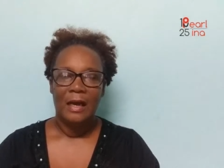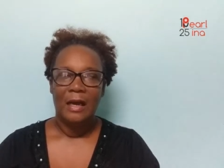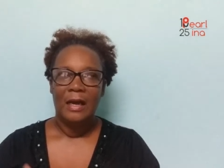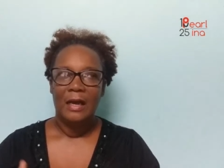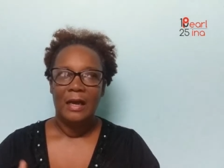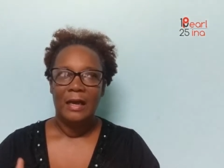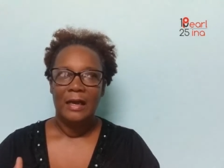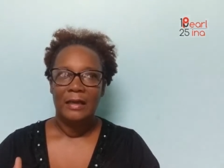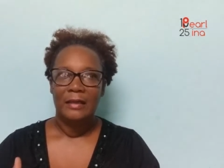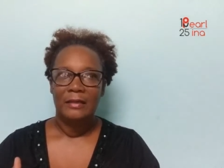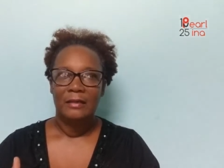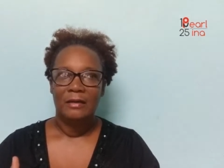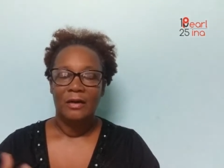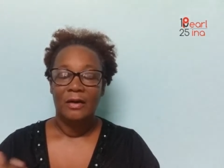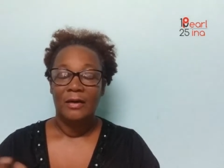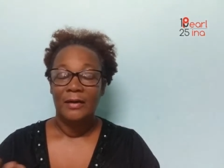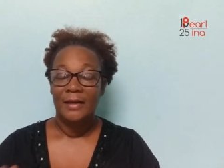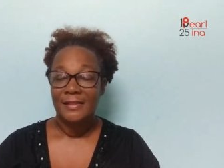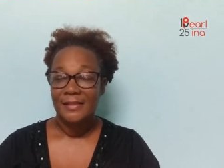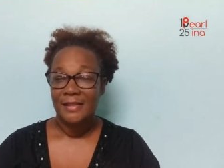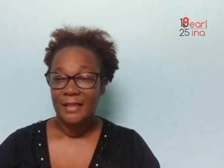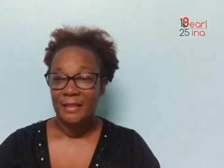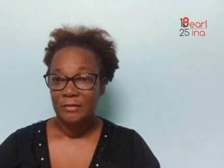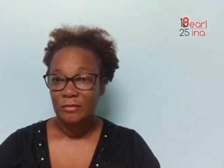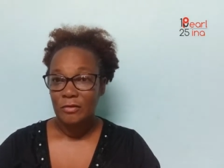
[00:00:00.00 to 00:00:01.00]
and
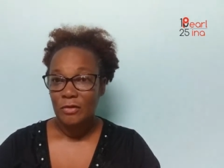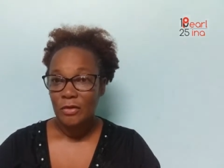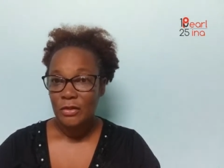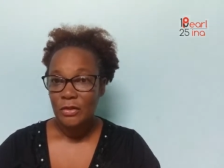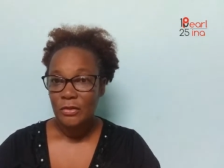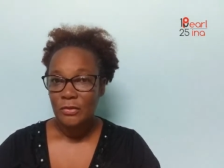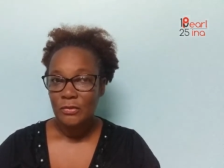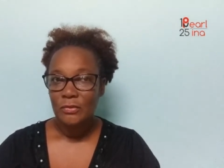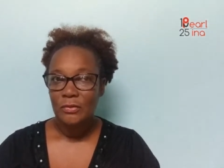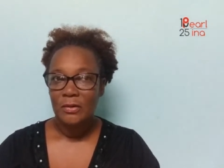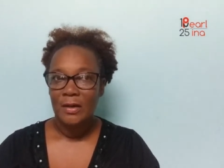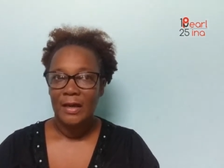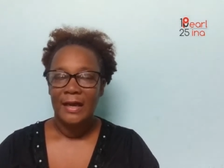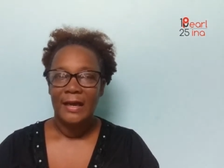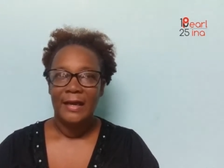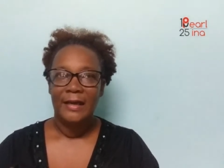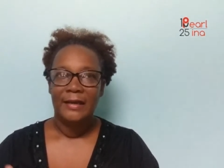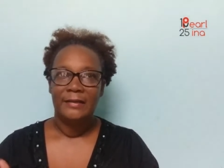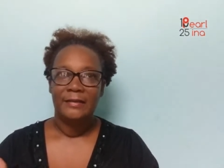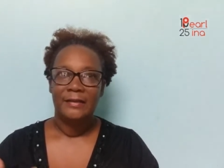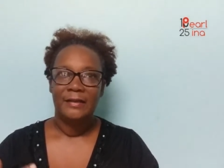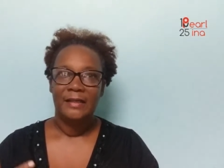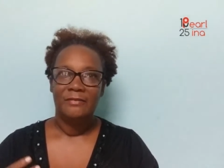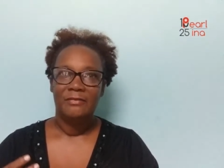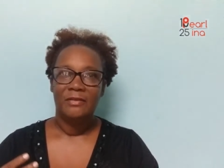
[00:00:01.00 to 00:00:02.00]
unless I know you,
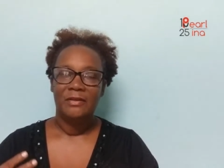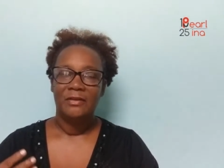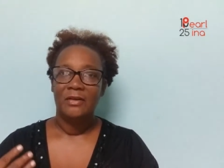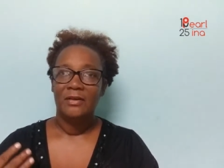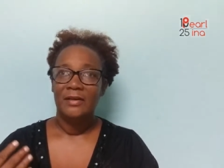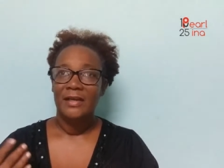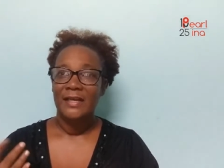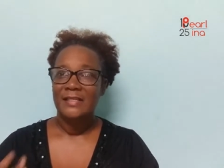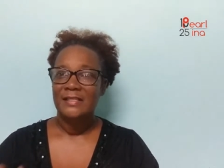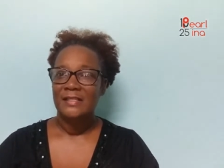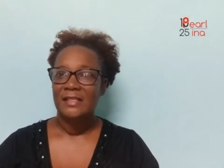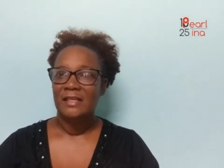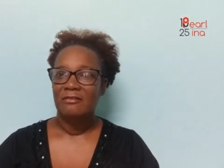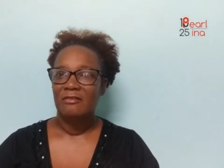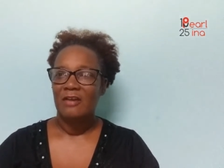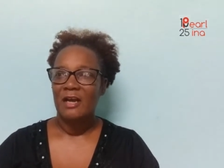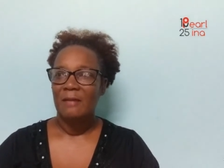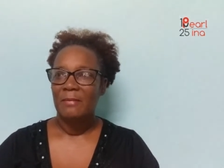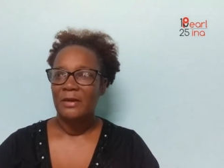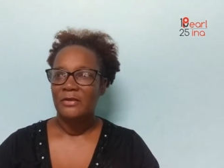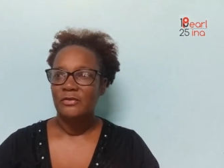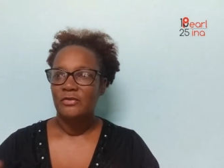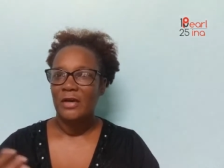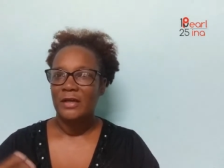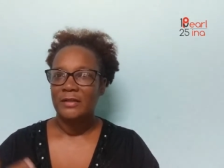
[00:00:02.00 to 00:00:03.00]
and even on
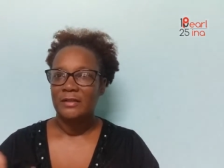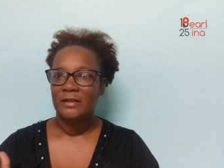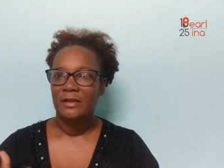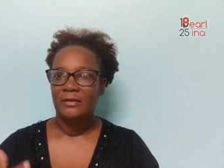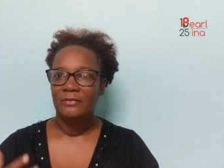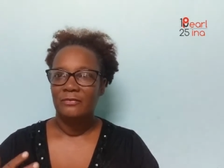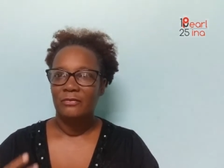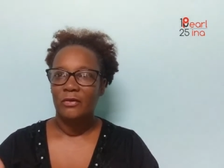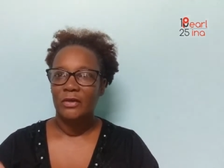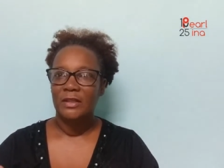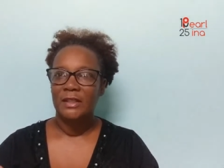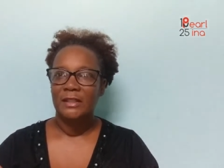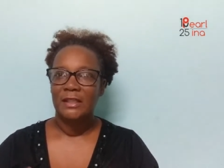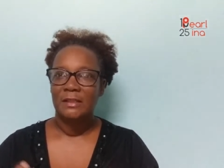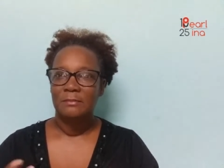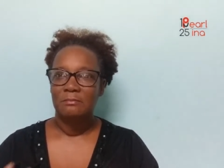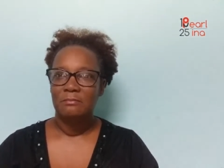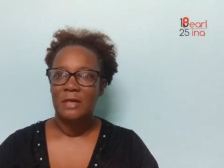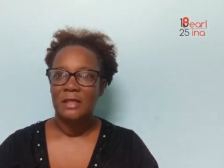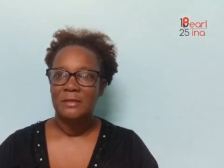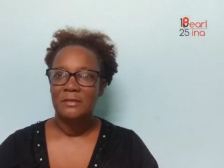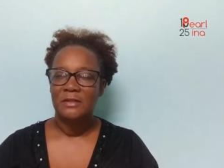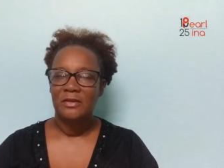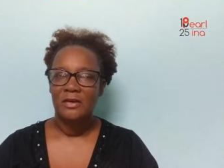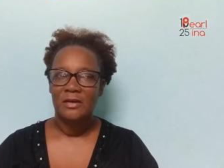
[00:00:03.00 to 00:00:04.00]
Instagram, I try to avoid it as
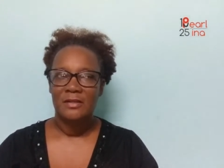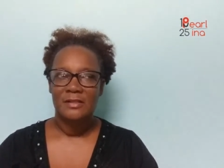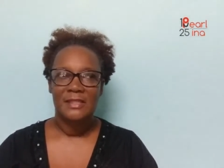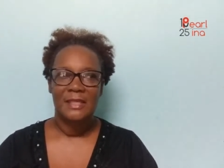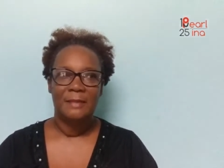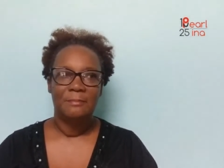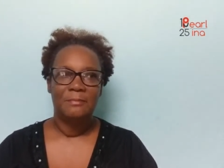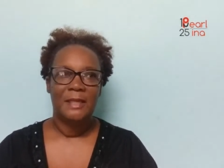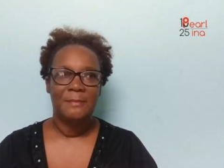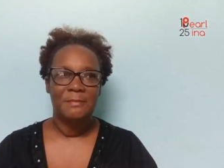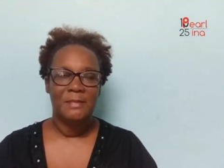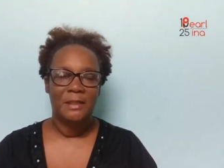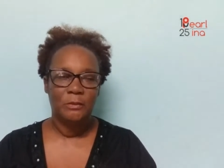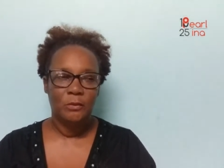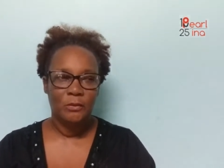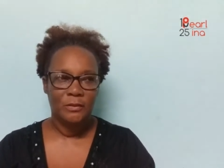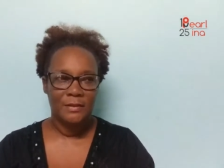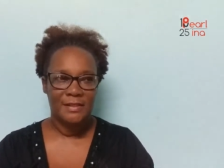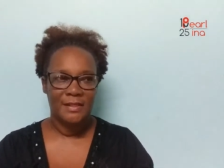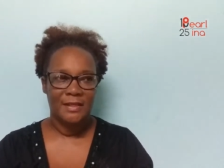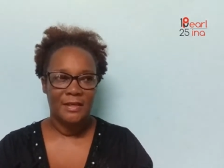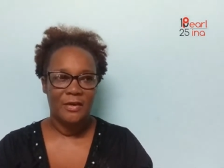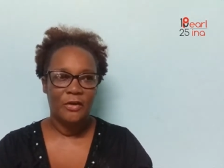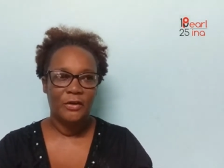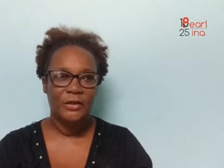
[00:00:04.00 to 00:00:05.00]
much, because sometimes I know
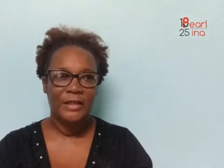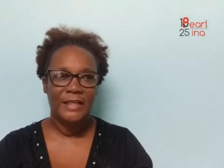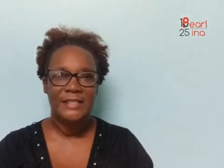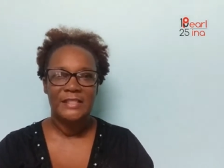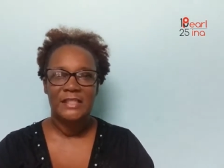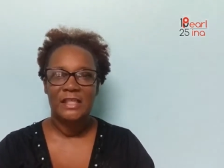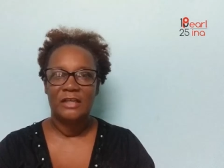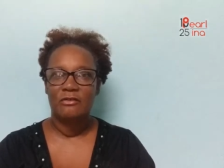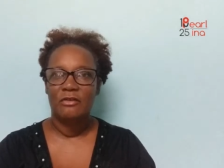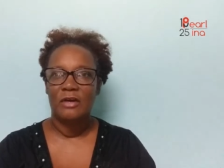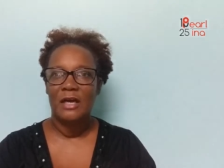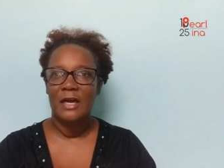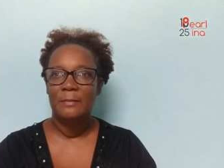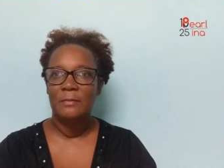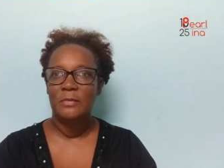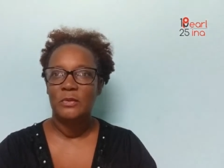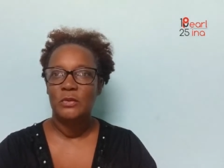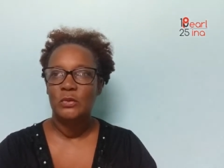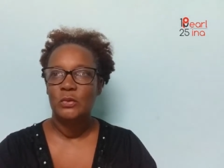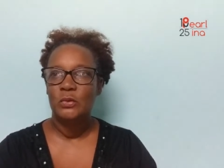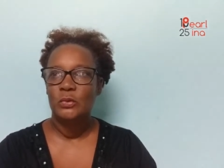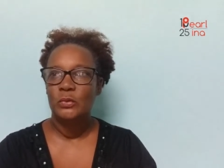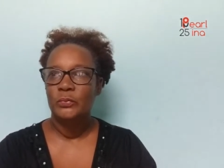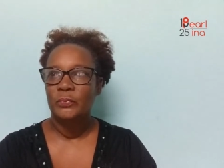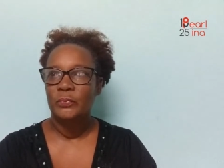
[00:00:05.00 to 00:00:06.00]
that on Instagram
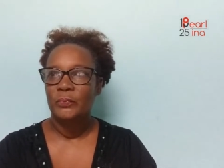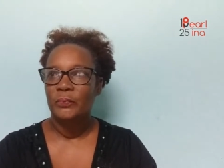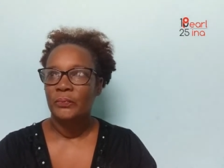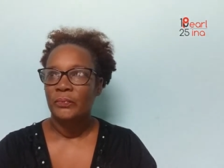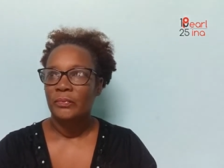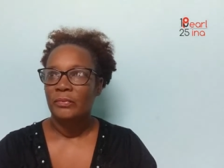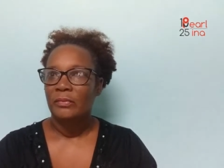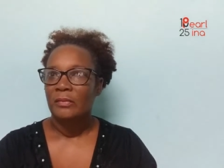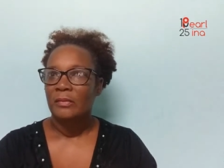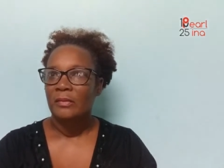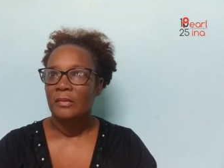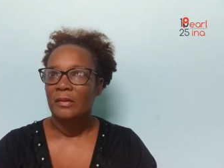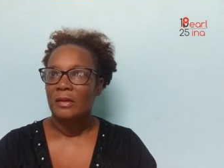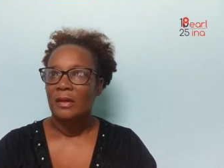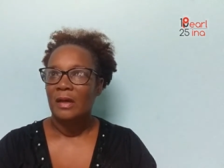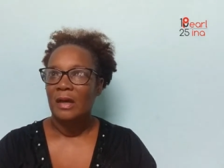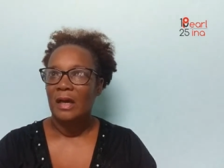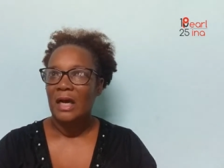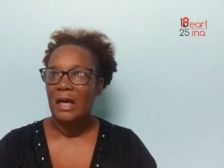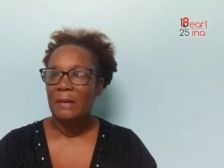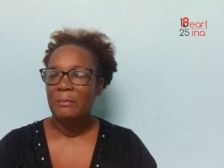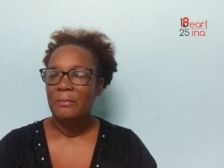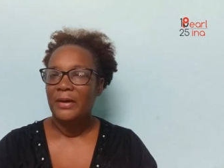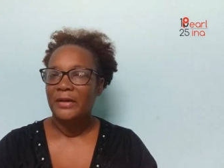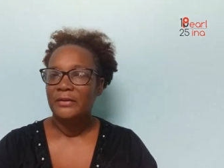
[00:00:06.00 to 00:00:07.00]
too,
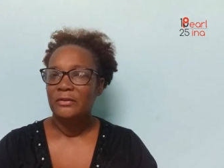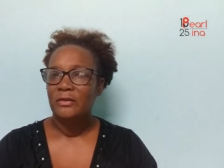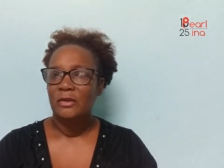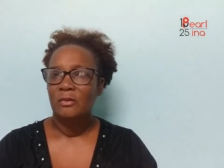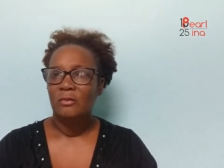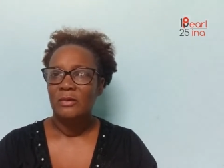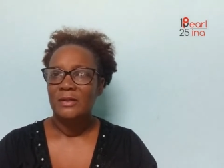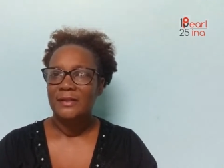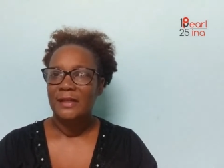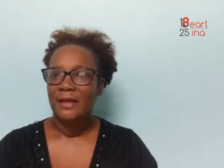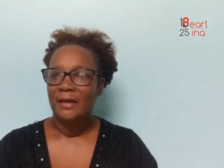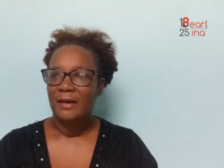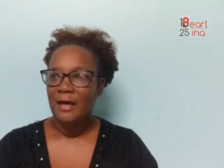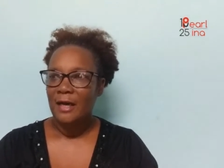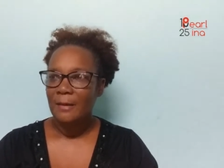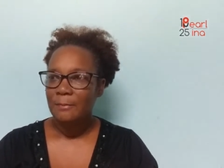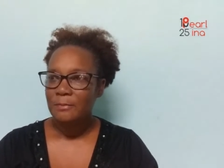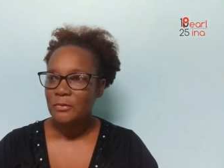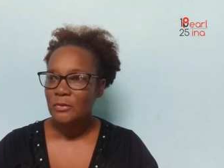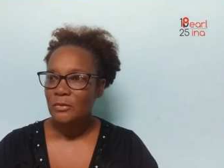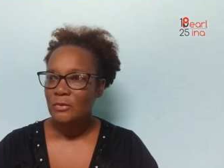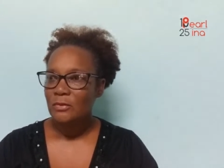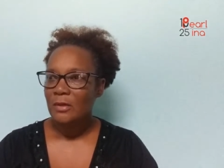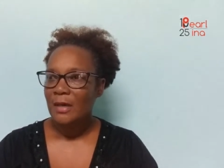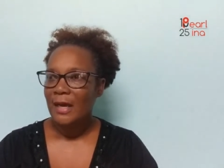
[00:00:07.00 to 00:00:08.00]
Um, I don't know what they're
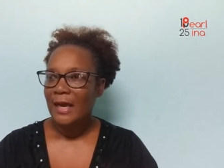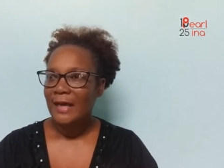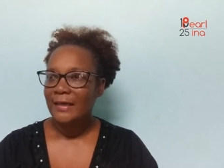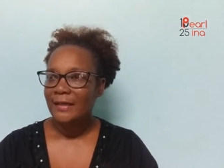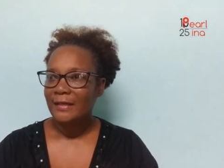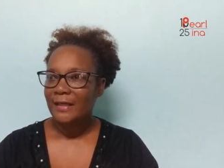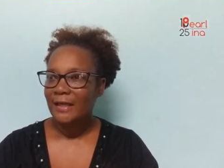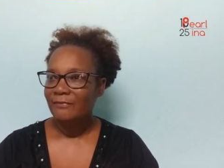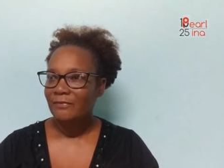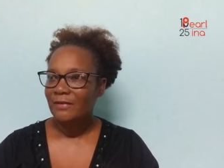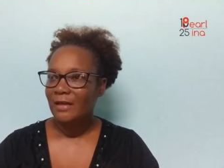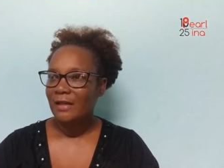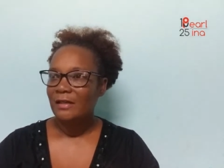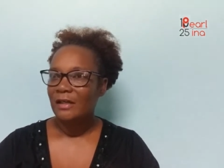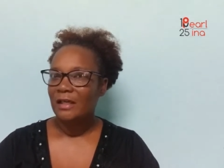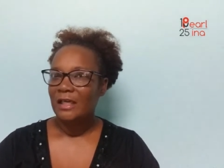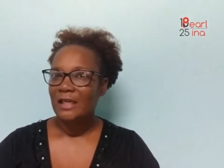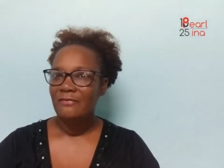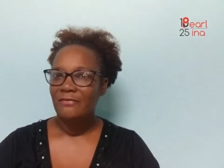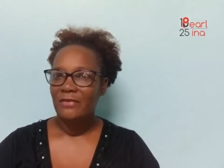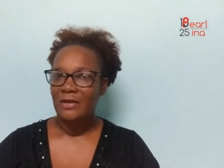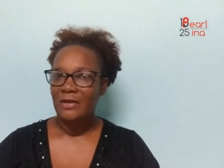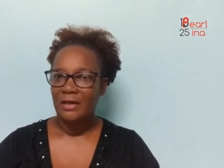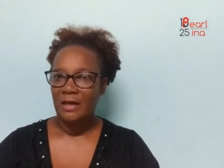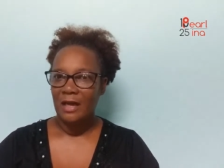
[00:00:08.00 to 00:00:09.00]
up to, either if they're
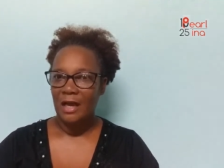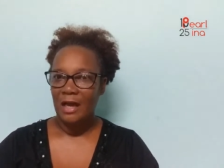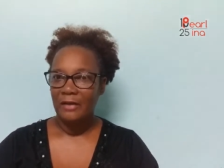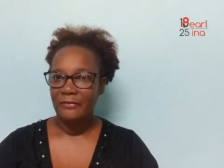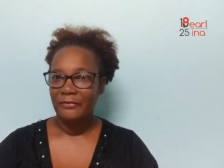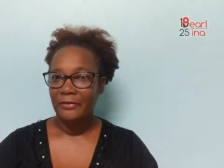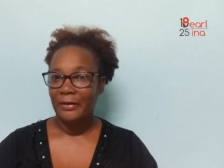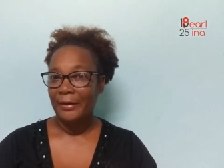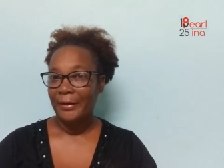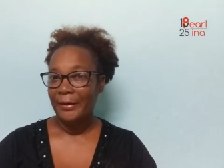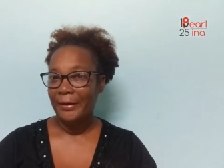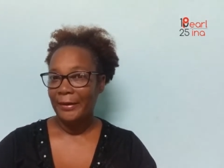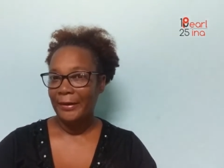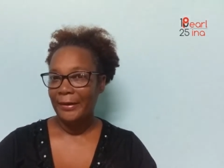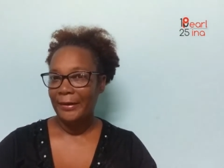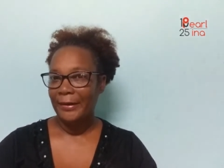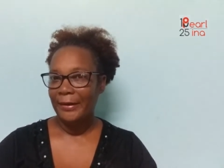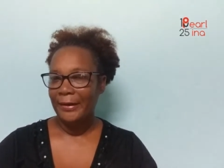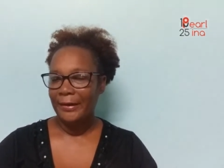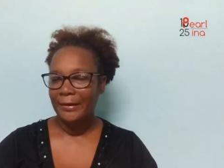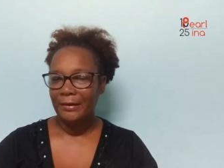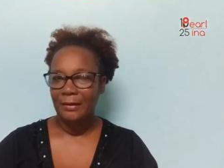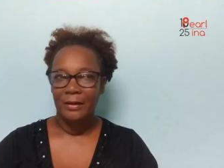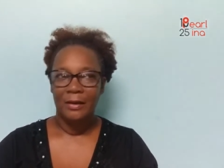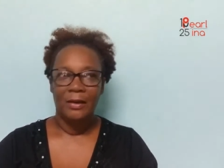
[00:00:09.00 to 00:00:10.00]
looking for love,
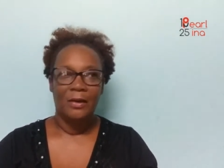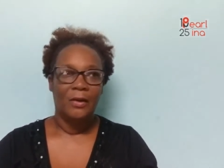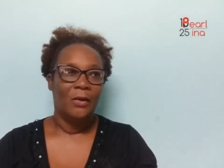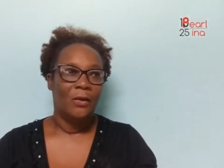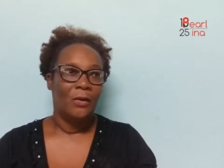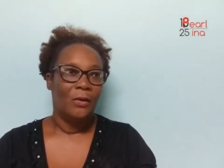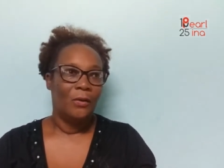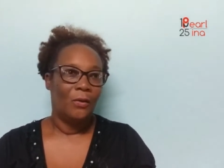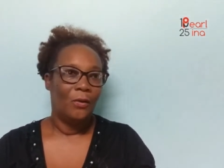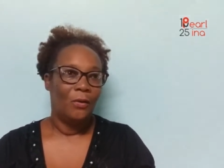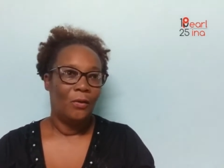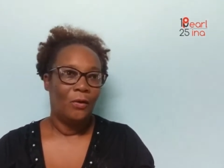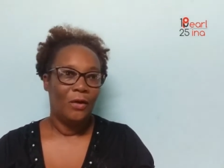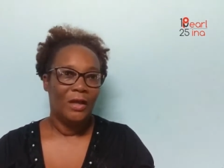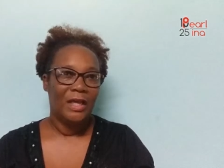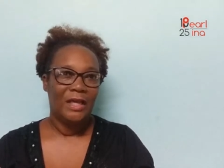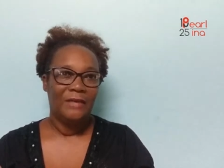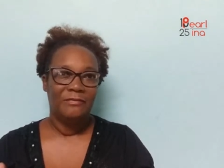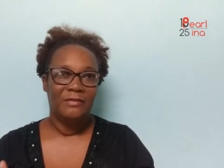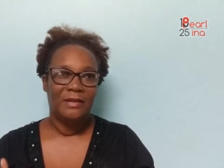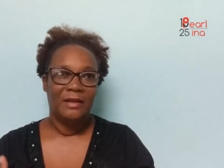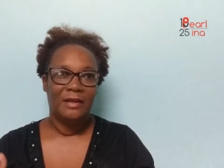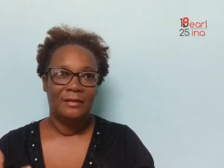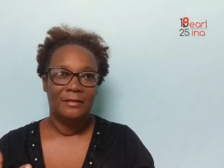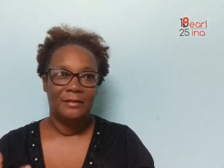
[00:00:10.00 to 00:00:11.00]
uh, or
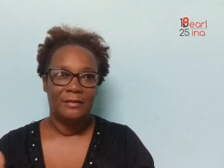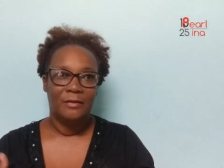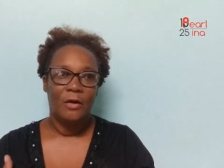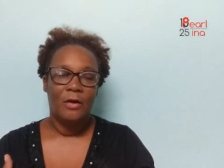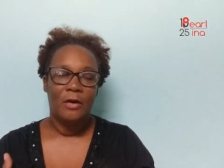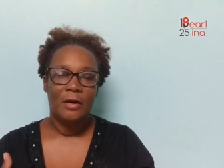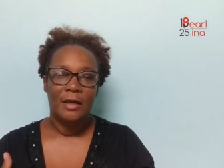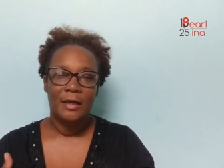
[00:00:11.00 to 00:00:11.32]
if they're